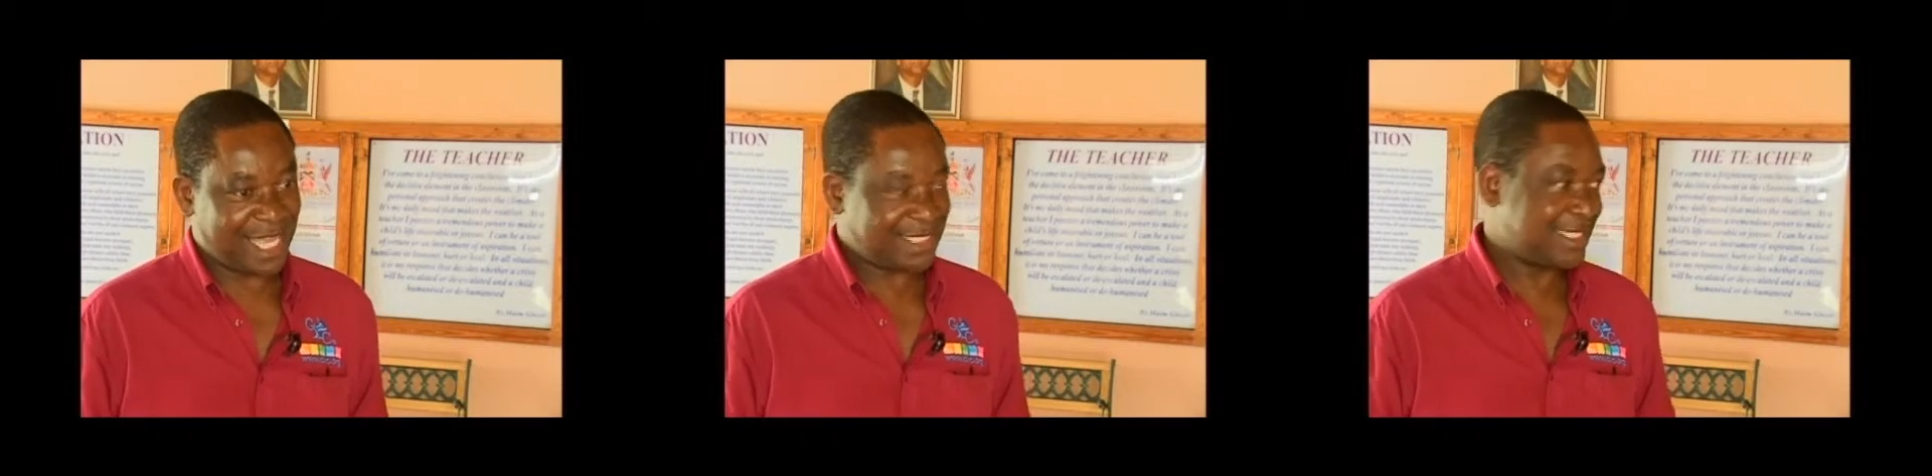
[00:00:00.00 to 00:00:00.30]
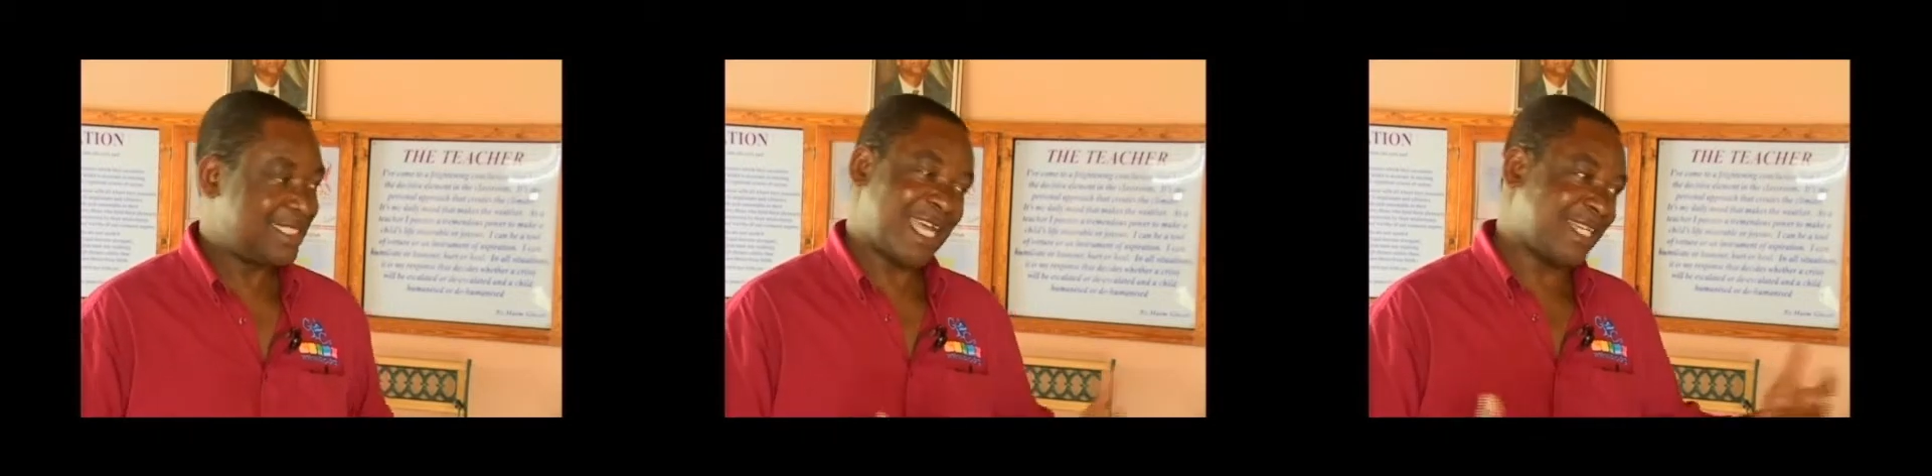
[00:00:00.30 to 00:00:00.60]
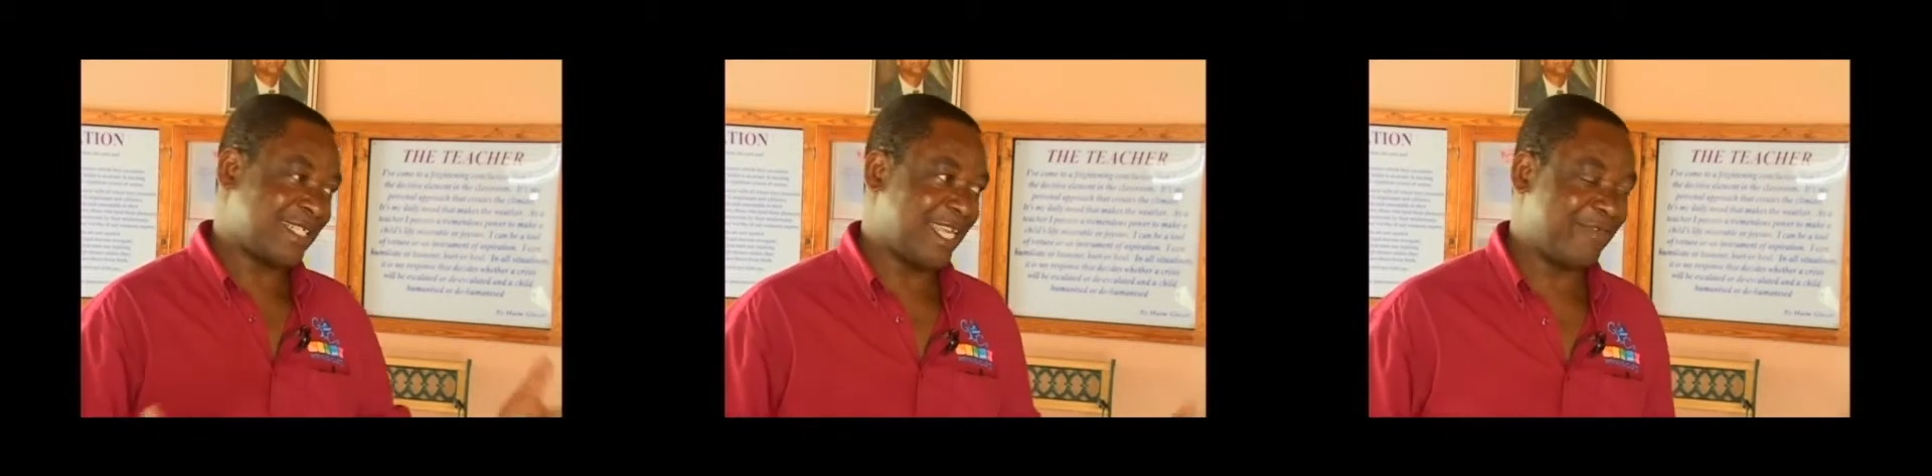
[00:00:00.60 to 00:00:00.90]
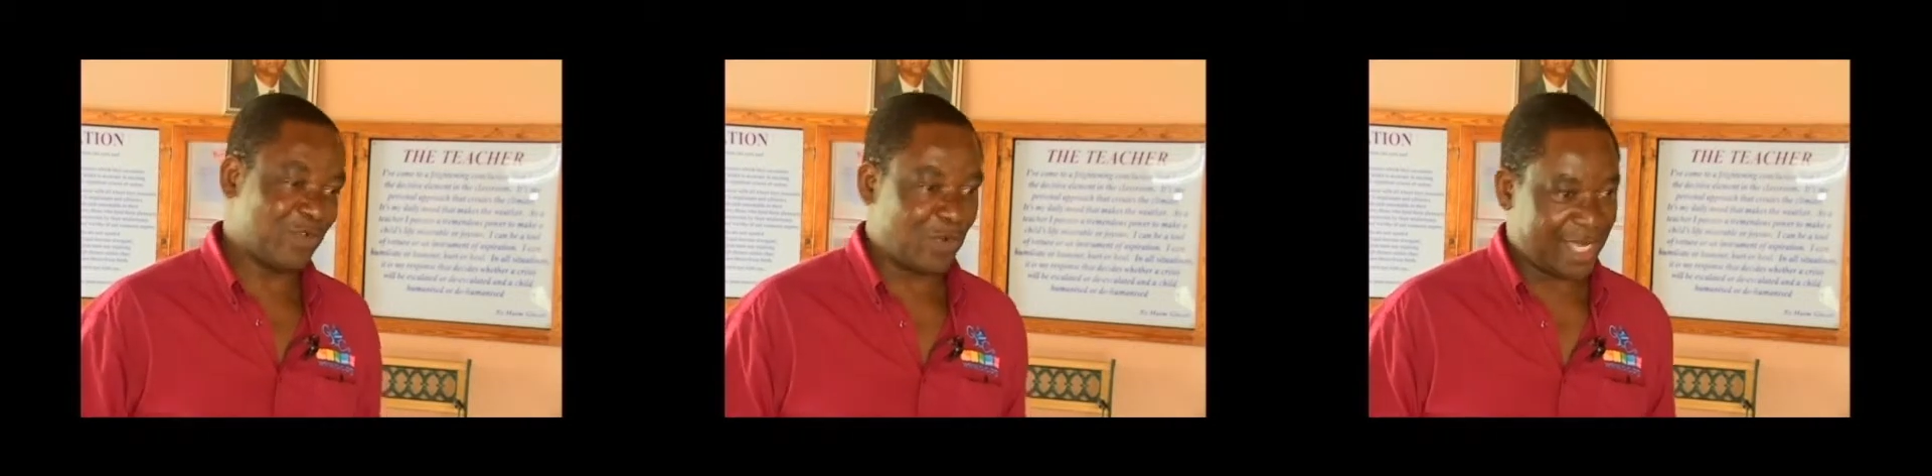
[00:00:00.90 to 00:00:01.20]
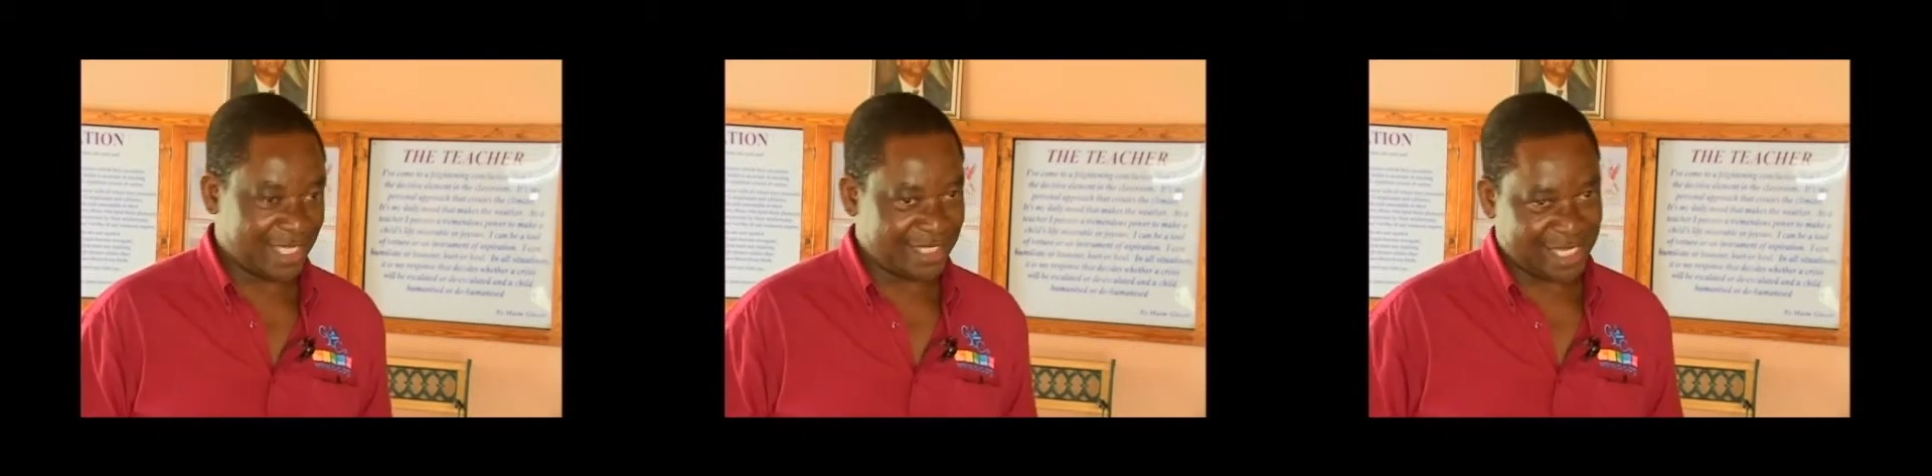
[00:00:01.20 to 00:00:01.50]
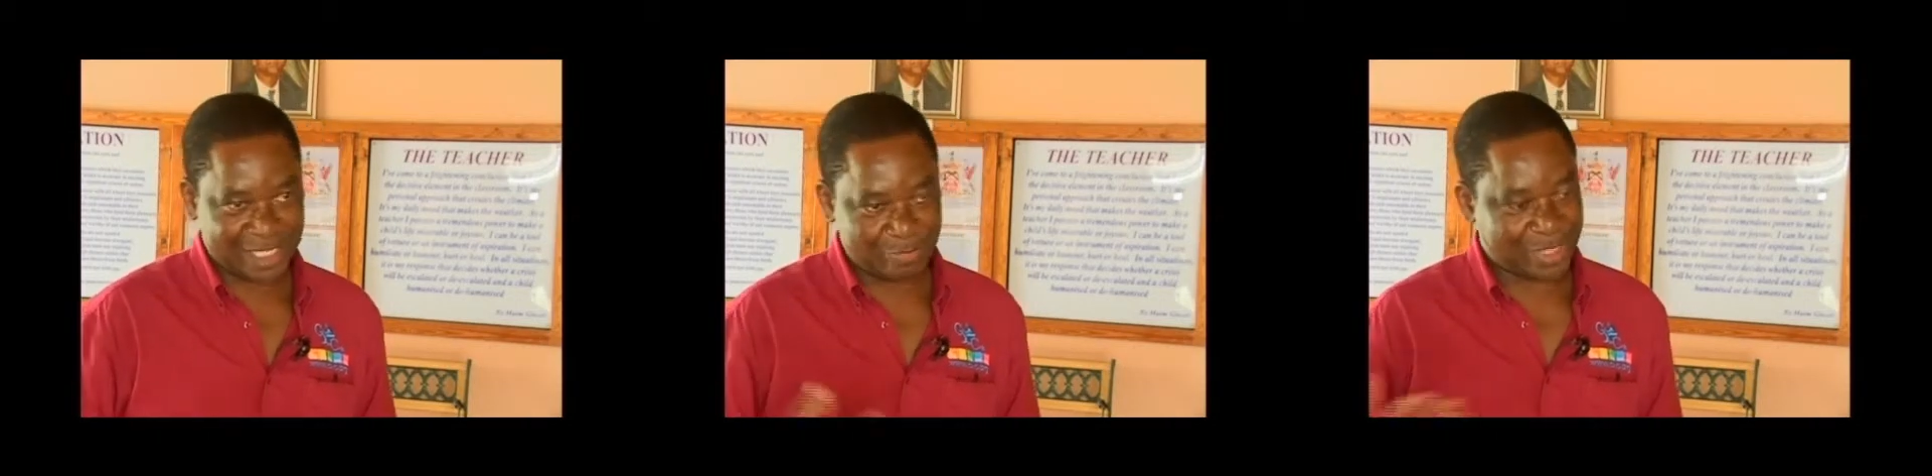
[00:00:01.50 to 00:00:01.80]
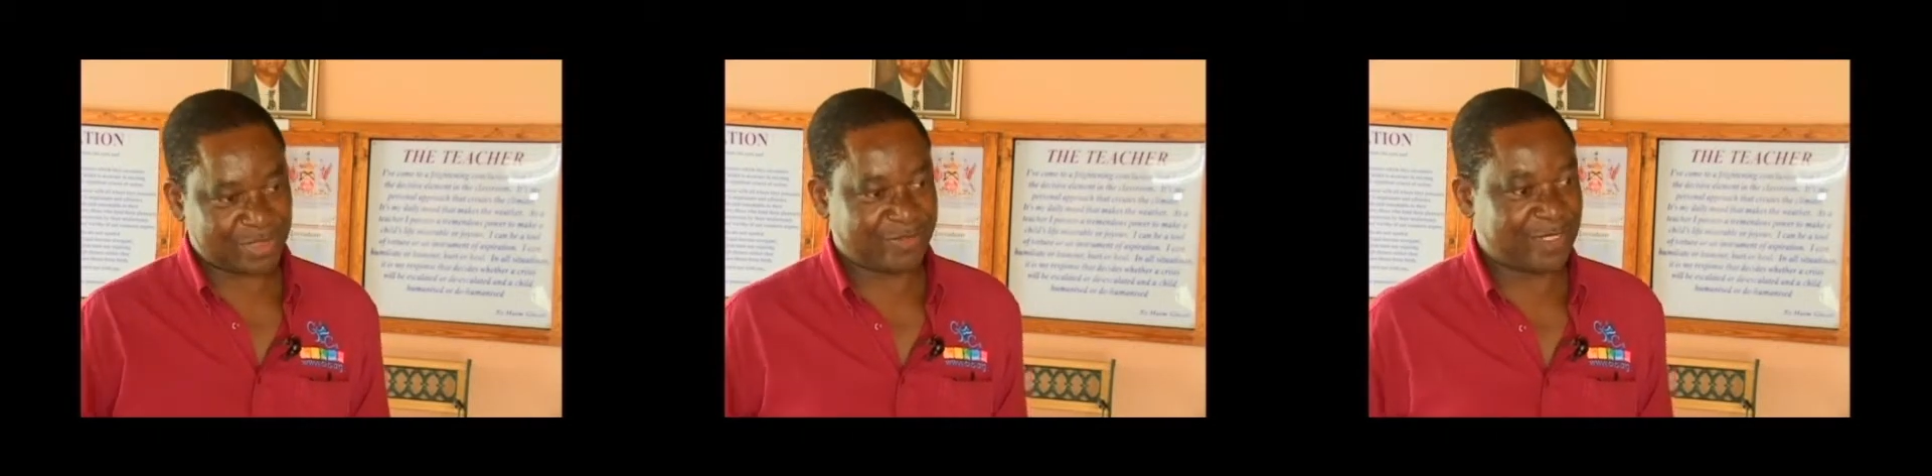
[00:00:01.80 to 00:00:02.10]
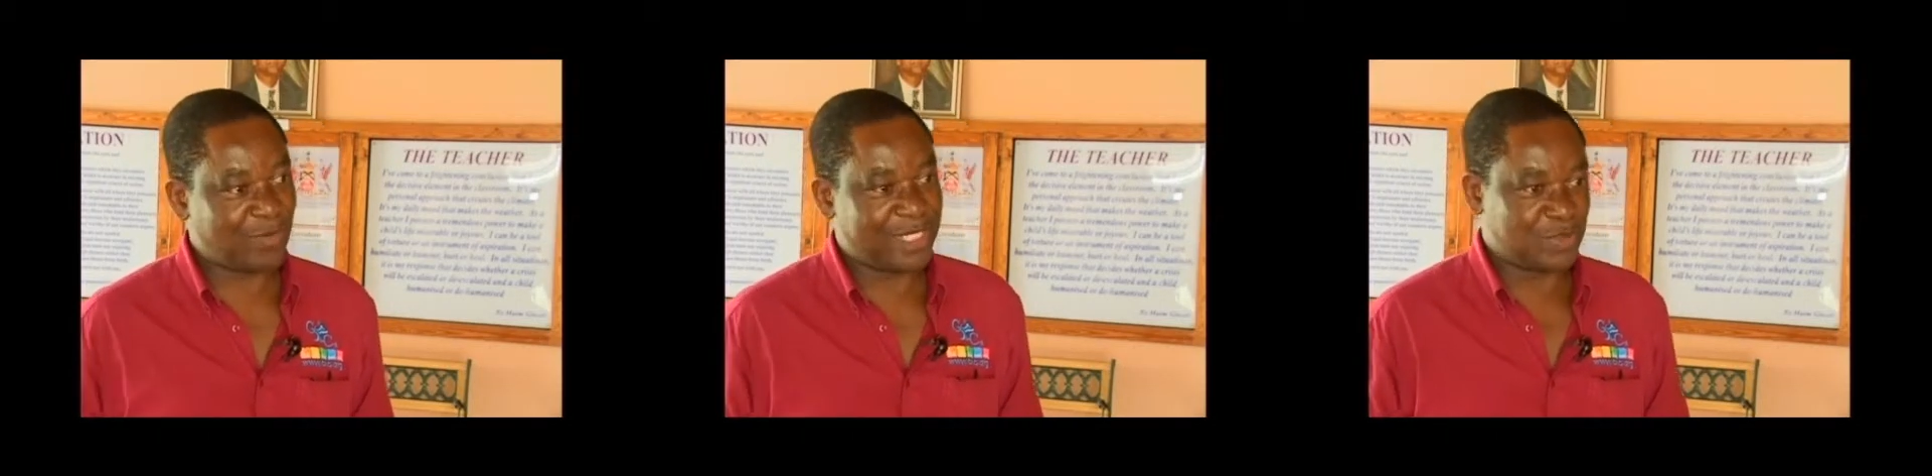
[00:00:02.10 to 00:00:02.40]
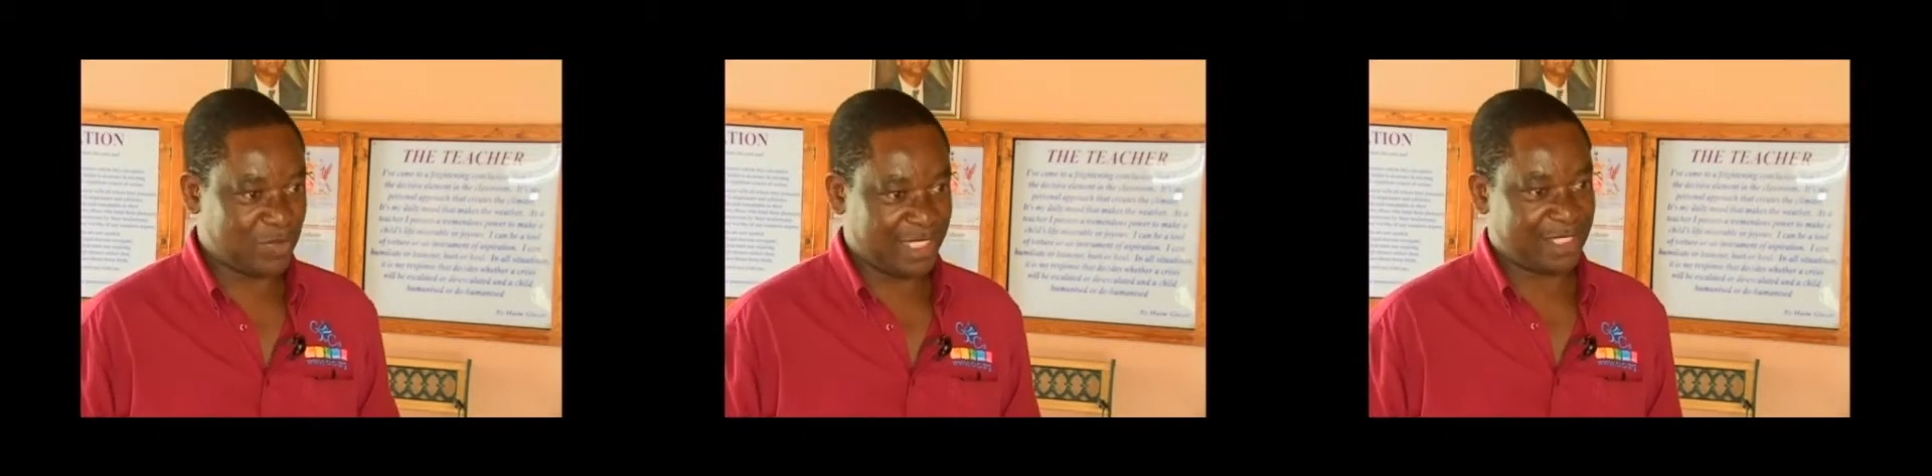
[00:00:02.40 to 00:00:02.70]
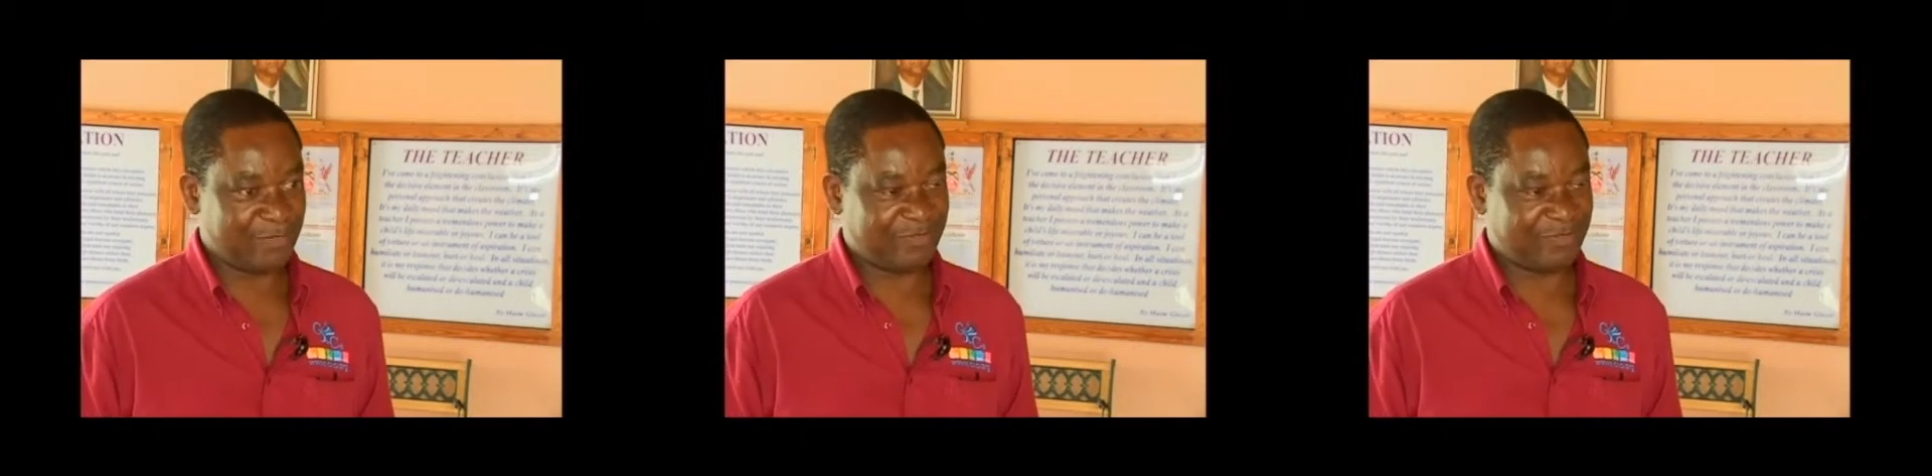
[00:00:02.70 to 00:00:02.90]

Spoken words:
as is done everywhere in other parts of the world today.